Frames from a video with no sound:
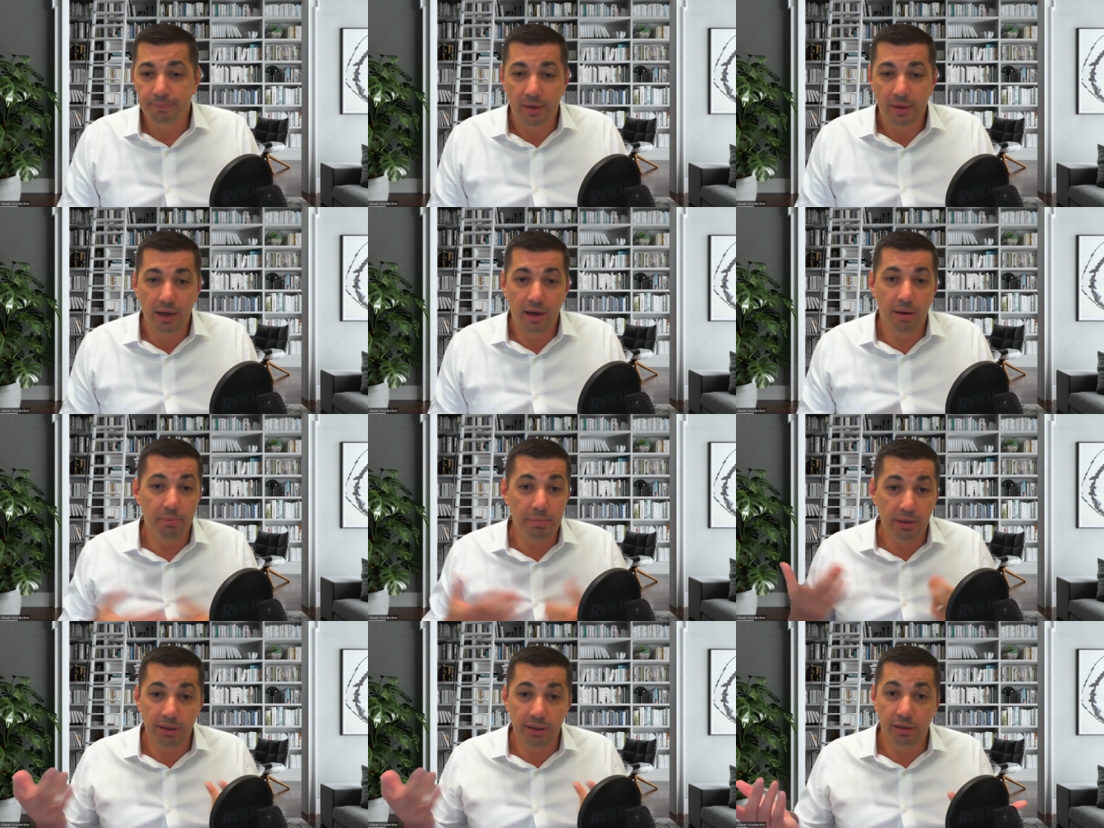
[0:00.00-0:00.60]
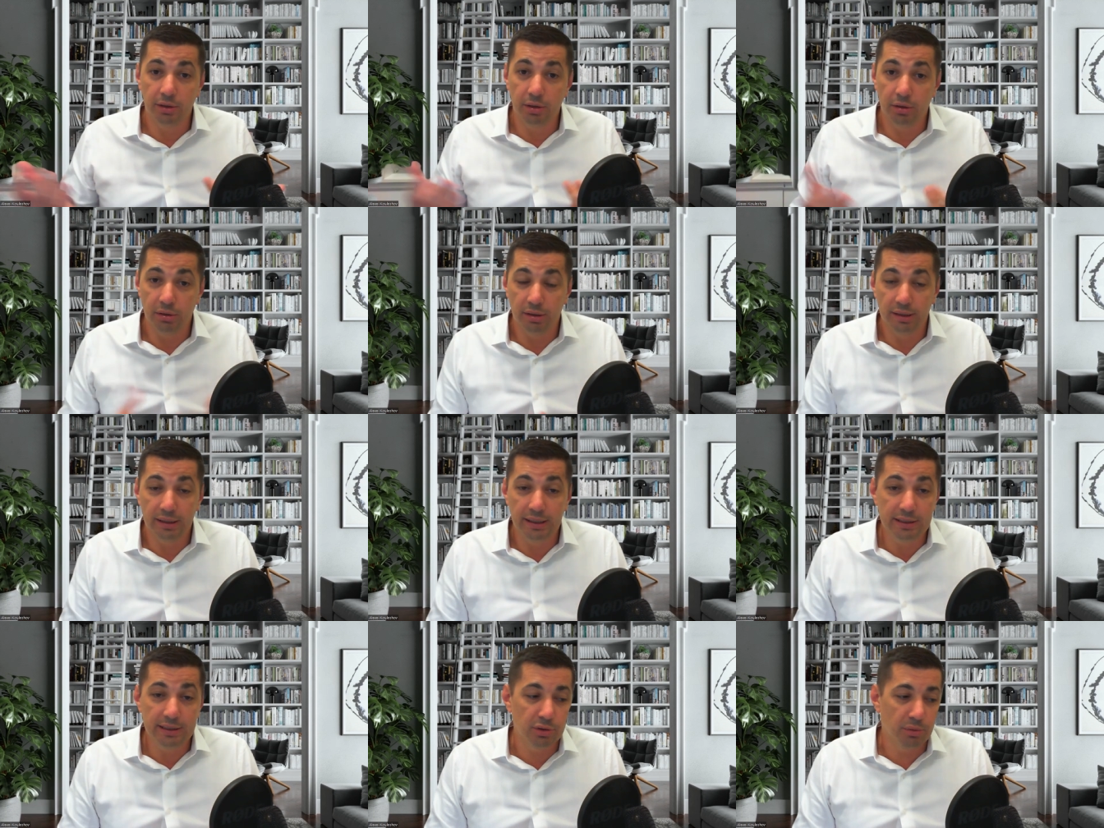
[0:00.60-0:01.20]
$1 Million
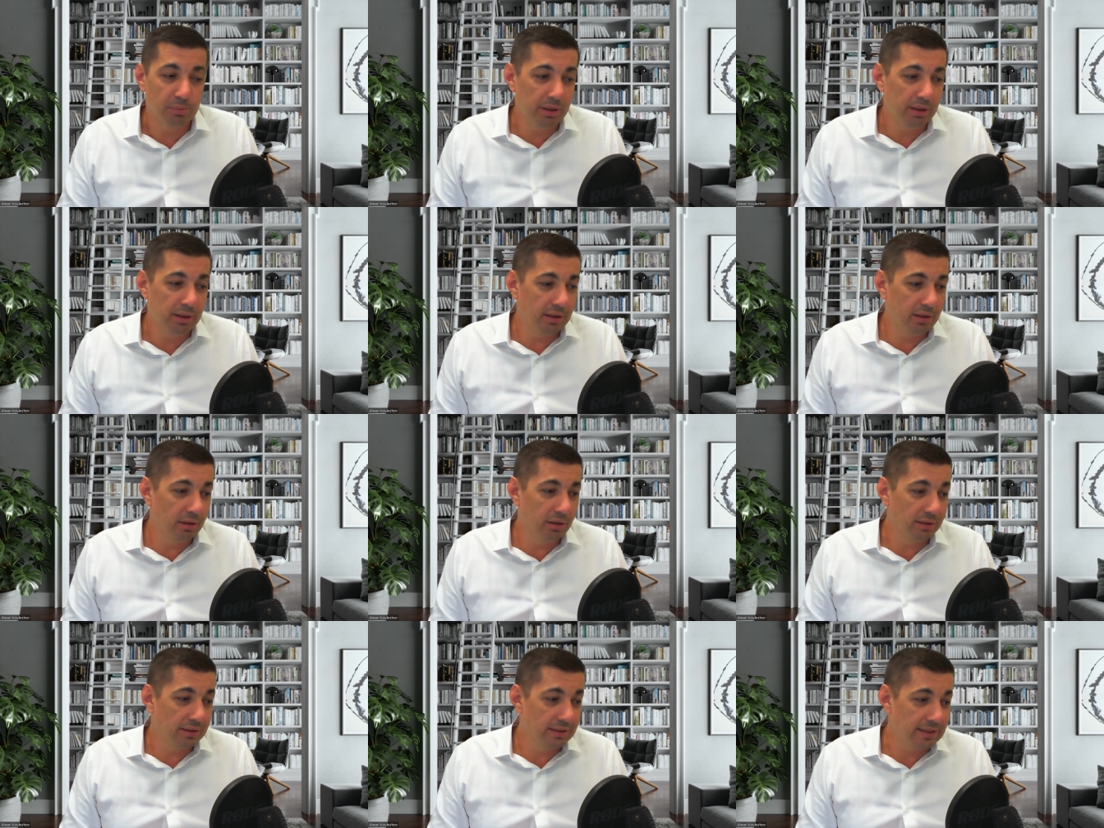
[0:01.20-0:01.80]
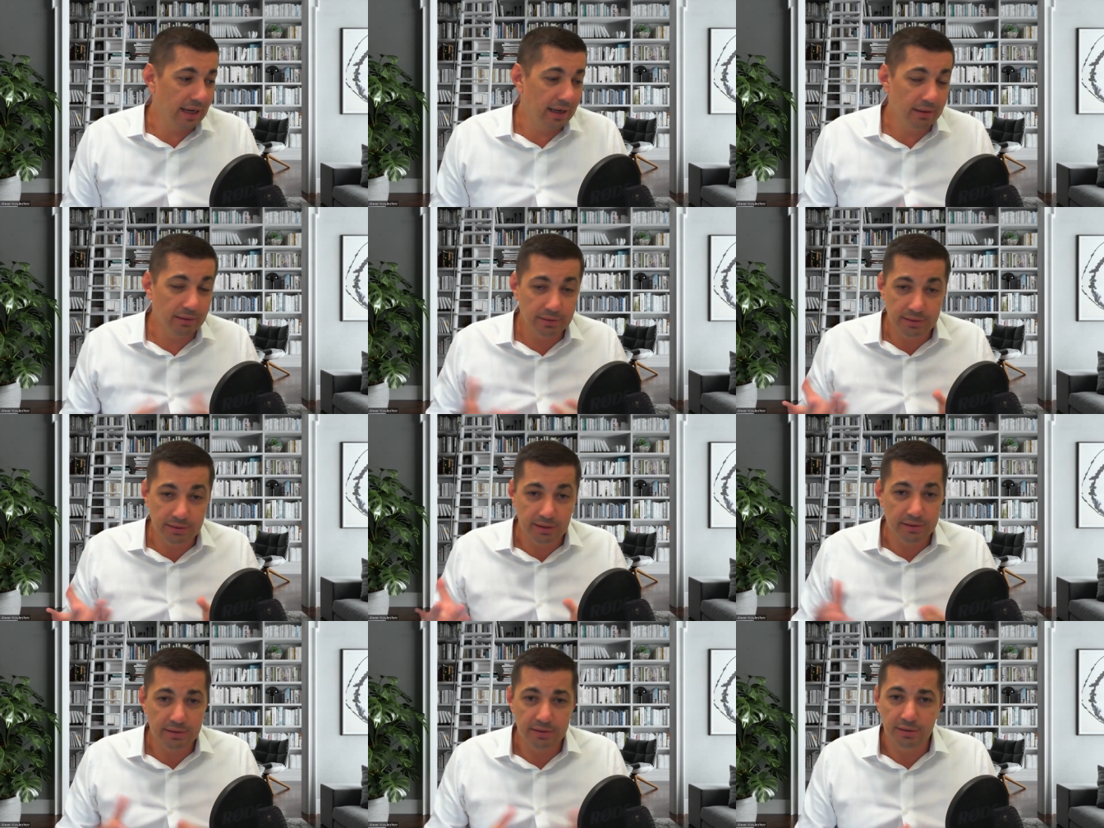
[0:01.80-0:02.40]
Leads or $1 Million
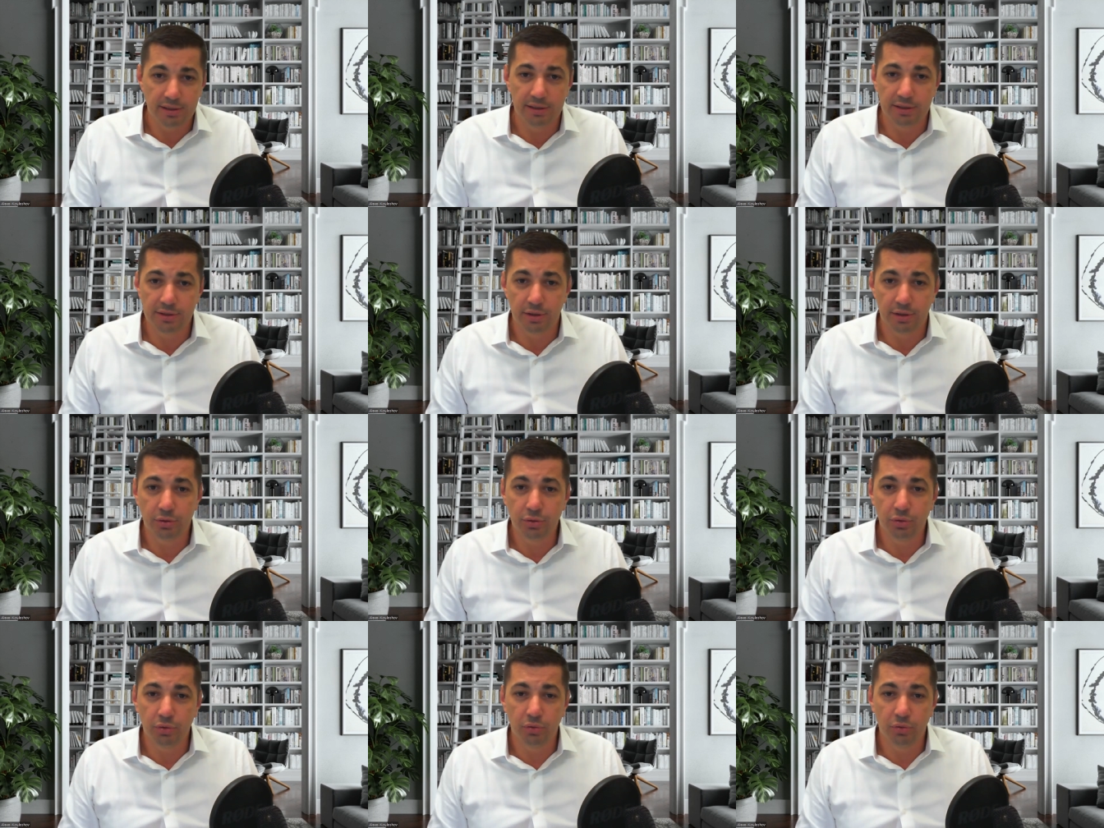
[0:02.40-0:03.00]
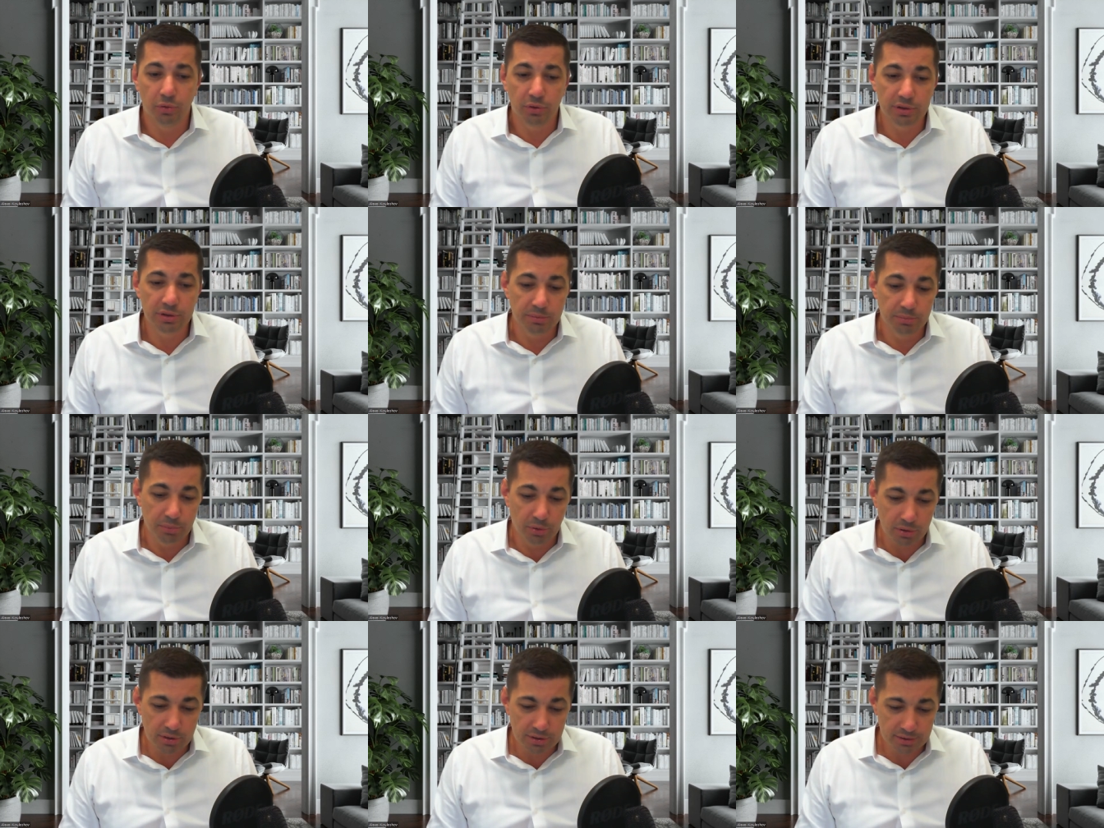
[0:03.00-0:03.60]
Sales. He's got 2
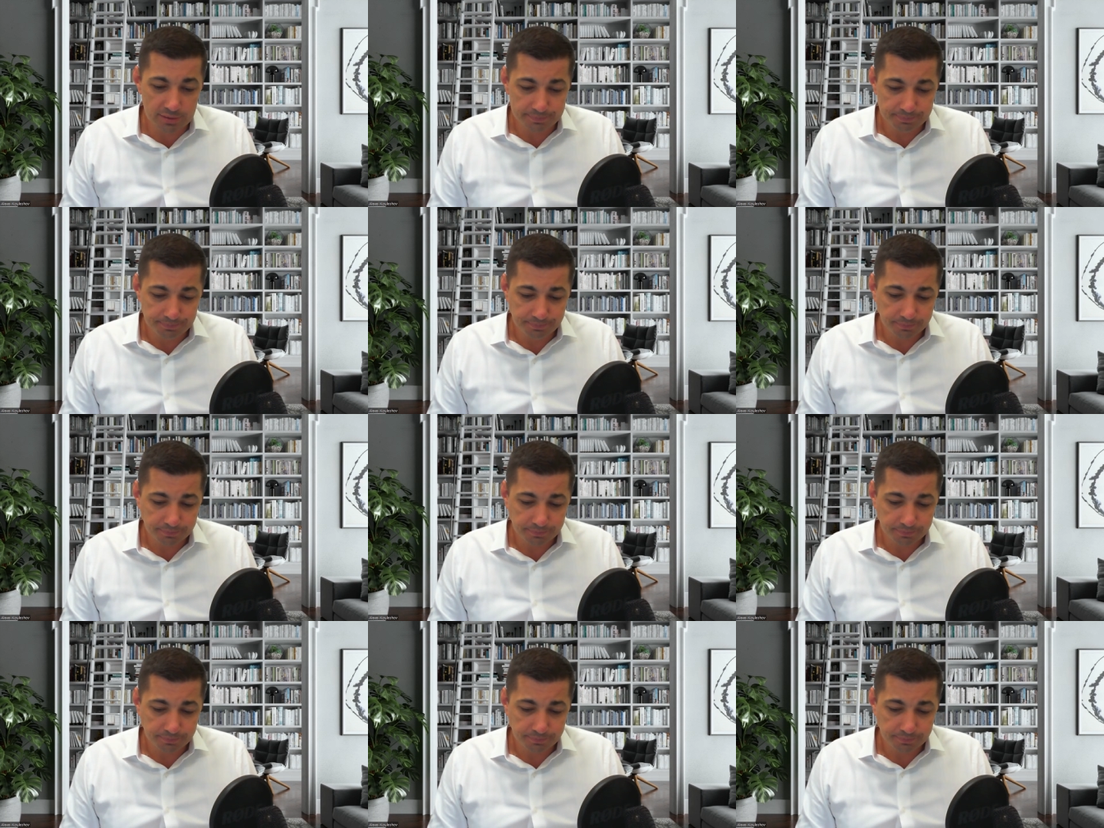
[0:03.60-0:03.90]
awesome books.